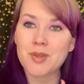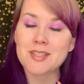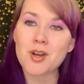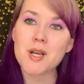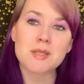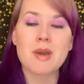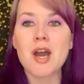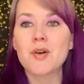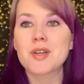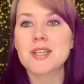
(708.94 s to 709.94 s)
talked
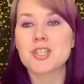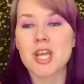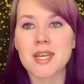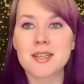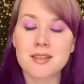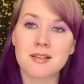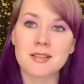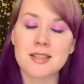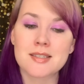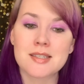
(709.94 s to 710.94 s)
about Janet
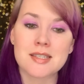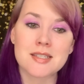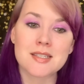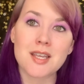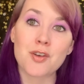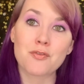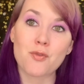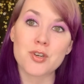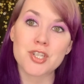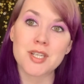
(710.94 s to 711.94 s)
Douglas's
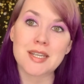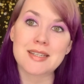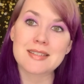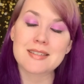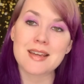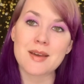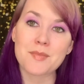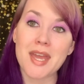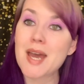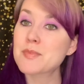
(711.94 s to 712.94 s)
unfortunate
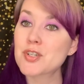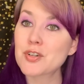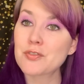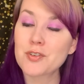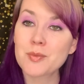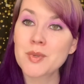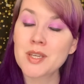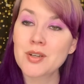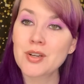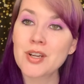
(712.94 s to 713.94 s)
capture from
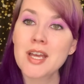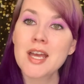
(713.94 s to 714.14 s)
here,